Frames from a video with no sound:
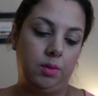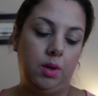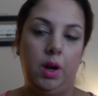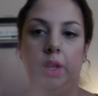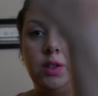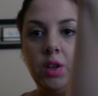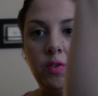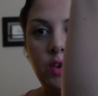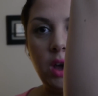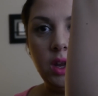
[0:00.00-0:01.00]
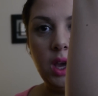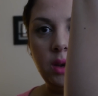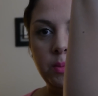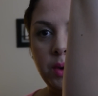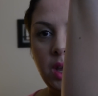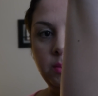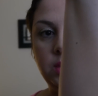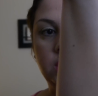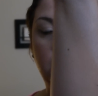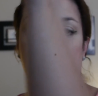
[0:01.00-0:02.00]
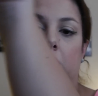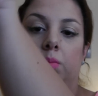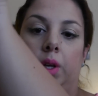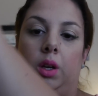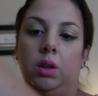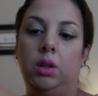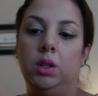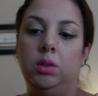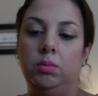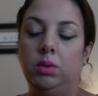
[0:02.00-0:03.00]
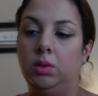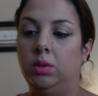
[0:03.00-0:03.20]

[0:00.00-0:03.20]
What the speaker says: Alright, so I've gone ahead and primed all my arm.